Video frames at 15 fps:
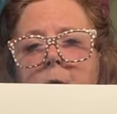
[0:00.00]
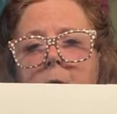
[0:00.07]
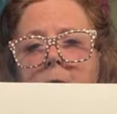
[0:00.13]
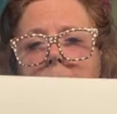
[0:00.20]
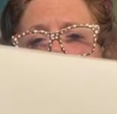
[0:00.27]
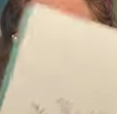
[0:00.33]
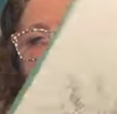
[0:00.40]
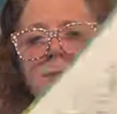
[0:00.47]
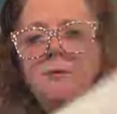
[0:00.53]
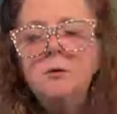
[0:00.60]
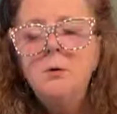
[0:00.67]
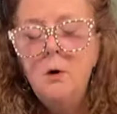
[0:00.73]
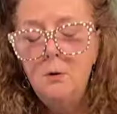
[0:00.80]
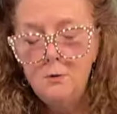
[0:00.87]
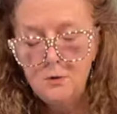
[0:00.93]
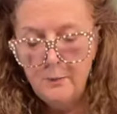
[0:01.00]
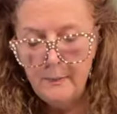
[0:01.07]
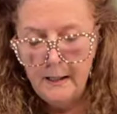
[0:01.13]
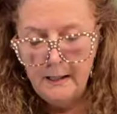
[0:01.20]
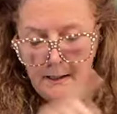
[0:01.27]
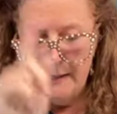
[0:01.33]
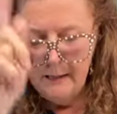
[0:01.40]
for you. If you go to
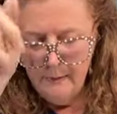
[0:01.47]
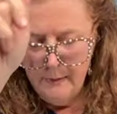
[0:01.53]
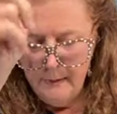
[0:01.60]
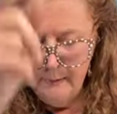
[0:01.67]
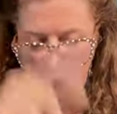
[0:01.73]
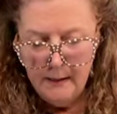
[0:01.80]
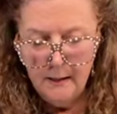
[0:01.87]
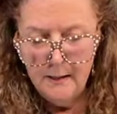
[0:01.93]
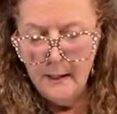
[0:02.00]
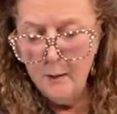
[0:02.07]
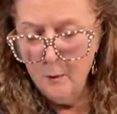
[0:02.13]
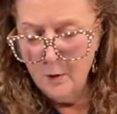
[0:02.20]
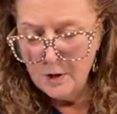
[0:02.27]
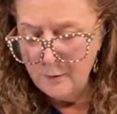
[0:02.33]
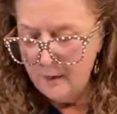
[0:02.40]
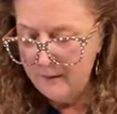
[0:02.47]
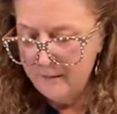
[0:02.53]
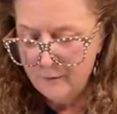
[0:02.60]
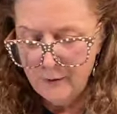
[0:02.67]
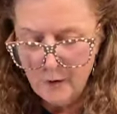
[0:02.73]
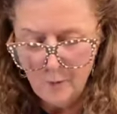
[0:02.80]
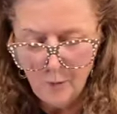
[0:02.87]
my link, my Mighty Networks, my
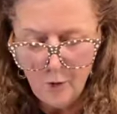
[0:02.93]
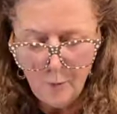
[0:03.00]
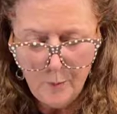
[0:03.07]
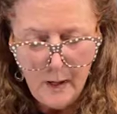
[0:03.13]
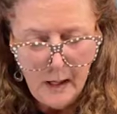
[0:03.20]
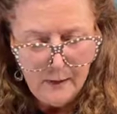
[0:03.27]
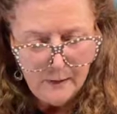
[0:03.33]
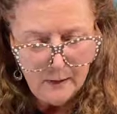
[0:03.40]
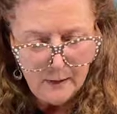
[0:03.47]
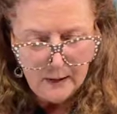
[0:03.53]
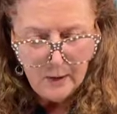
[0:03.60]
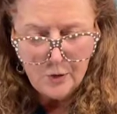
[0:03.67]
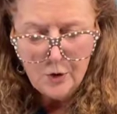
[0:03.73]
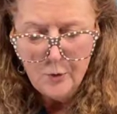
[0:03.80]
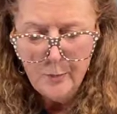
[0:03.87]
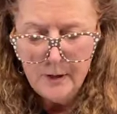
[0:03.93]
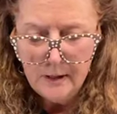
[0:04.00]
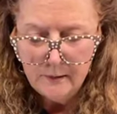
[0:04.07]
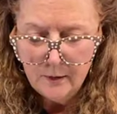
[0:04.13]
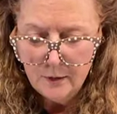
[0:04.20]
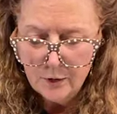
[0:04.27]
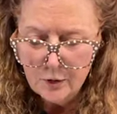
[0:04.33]
free group, the link should
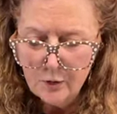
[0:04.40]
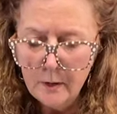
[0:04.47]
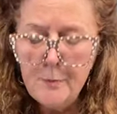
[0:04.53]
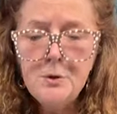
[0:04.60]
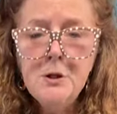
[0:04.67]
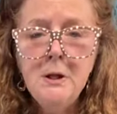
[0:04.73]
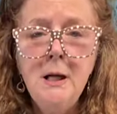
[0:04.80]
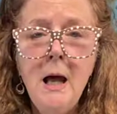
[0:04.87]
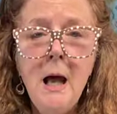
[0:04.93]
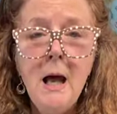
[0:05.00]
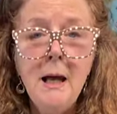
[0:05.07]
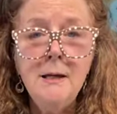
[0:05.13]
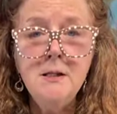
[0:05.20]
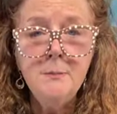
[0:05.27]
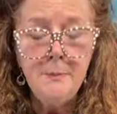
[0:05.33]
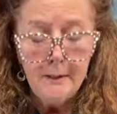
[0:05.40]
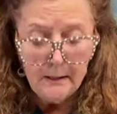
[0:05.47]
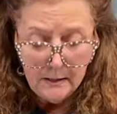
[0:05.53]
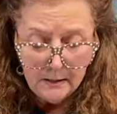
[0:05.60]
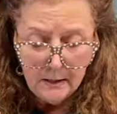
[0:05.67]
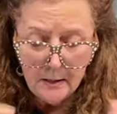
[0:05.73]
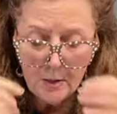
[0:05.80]
be in the description. It's
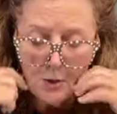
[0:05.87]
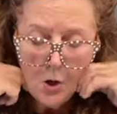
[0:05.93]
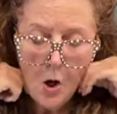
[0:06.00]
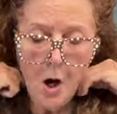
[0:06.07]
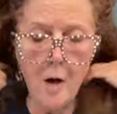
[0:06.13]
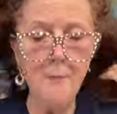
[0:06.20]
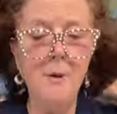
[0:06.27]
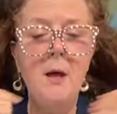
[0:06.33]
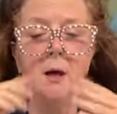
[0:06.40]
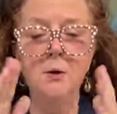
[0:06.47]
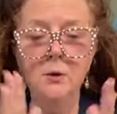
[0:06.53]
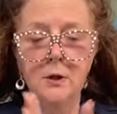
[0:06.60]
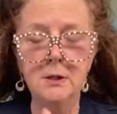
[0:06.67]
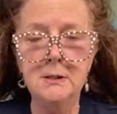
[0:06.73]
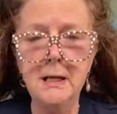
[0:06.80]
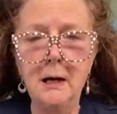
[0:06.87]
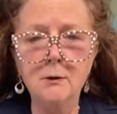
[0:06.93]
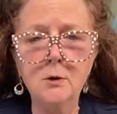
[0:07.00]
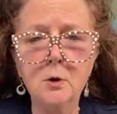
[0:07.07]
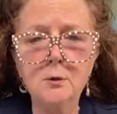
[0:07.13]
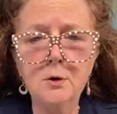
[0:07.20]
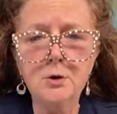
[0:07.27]
pinned to the top. You can
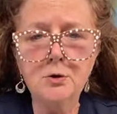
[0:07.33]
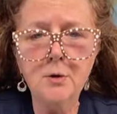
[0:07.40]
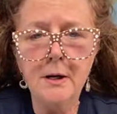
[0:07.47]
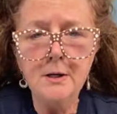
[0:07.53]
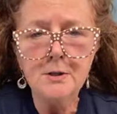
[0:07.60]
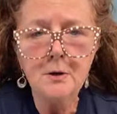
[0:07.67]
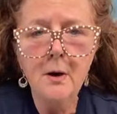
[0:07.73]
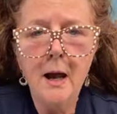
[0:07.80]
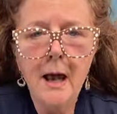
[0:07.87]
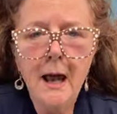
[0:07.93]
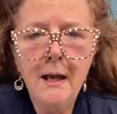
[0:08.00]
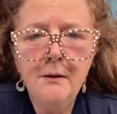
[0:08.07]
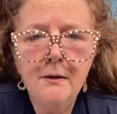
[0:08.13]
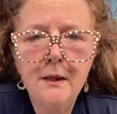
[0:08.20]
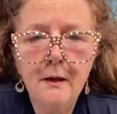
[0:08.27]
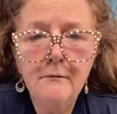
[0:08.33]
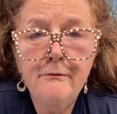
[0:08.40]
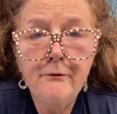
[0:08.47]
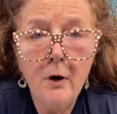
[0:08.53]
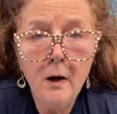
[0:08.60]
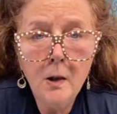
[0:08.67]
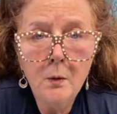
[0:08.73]
download the tracer and then
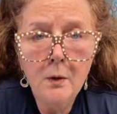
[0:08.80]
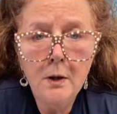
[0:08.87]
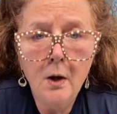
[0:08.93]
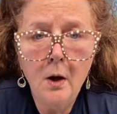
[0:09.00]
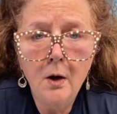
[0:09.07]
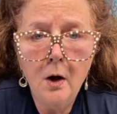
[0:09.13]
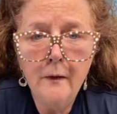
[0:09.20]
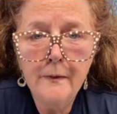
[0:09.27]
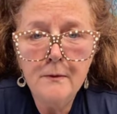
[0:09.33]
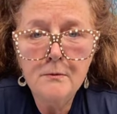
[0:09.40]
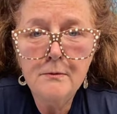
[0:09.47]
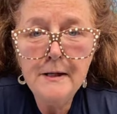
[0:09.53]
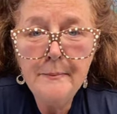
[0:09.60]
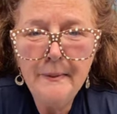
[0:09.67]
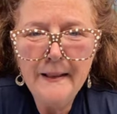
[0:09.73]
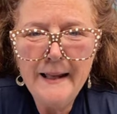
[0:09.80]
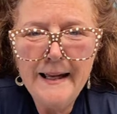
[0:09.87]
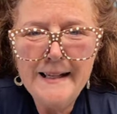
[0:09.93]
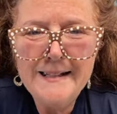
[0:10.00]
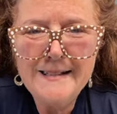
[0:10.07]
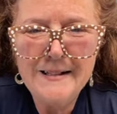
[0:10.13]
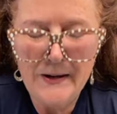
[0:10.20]
follow along on the
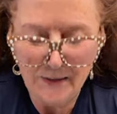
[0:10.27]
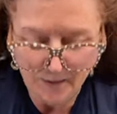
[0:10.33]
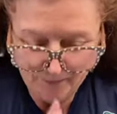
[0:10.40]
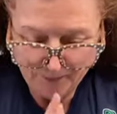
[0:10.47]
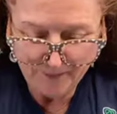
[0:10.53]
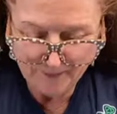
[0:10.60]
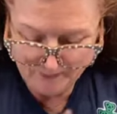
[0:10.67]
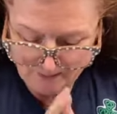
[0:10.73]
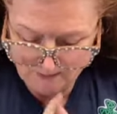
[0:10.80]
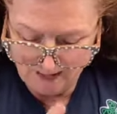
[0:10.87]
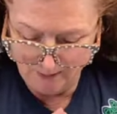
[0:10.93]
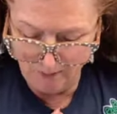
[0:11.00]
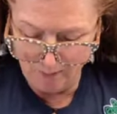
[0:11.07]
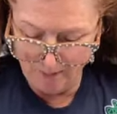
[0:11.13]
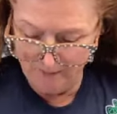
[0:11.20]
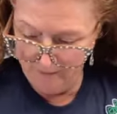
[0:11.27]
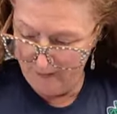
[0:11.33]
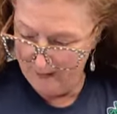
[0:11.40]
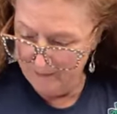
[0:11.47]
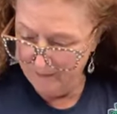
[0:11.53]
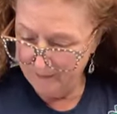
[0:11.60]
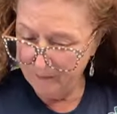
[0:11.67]
replay. So that would be
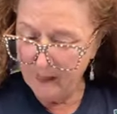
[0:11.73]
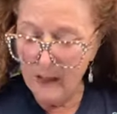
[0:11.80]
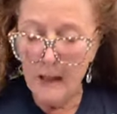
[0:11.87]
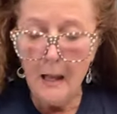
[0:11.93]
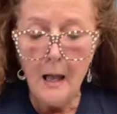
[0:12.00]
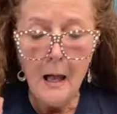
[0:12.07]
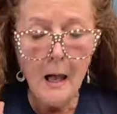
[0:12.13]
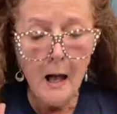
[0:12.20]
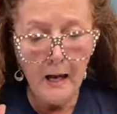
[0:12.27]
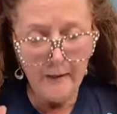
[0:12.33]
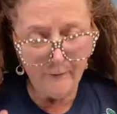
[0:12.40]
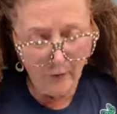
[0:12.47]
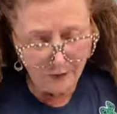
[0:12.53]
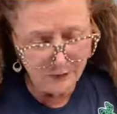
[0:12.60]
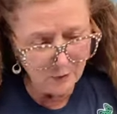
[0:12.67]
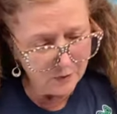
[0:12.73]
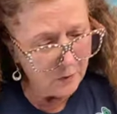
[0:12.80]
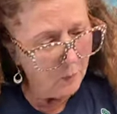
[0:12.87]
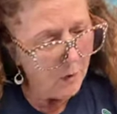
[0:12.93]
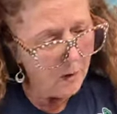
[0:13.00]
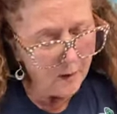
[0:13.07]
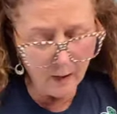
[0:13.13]
fun. I have all
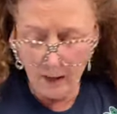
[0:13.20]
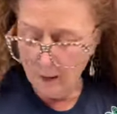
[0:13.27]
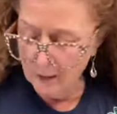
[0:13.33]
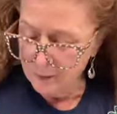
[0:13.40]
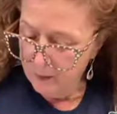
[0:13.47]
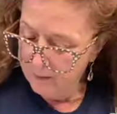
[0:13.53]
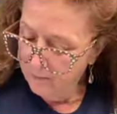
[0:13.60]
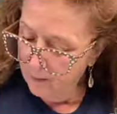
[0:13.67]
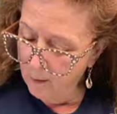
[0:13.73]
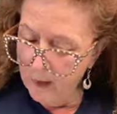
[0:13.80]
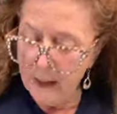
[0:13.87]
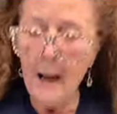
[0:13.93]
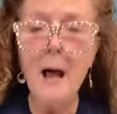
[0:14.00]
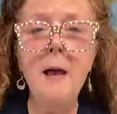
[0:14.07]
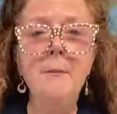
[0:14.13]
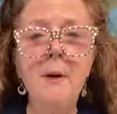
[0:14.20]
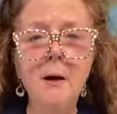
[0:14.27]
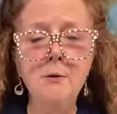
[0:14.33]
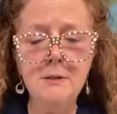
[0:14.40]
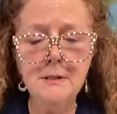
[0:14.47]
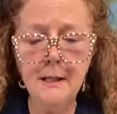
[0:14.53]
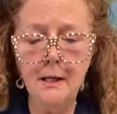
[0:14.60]
sorts of watercolors, but for when I'm
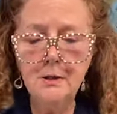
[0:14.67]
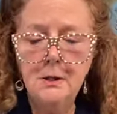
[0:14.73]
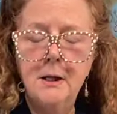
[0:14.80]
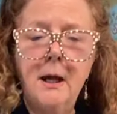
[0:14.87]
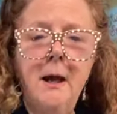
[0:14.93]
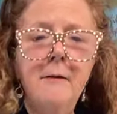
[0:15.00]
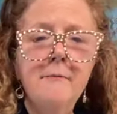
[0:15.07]
out sketching,